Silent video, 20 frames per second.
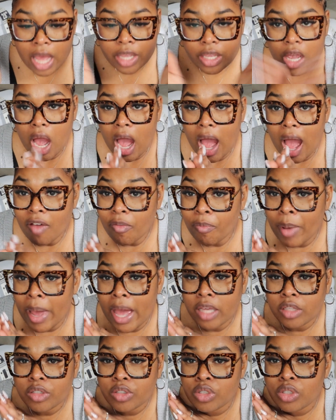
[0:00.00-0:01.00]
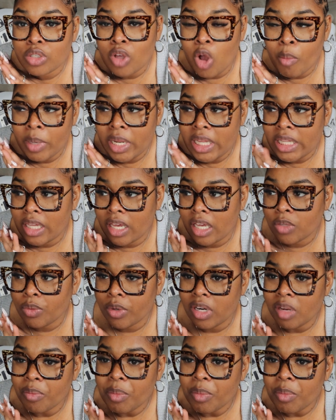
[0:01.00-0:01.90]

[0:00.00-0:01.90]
Y'all, I've packed so many things. We're gonna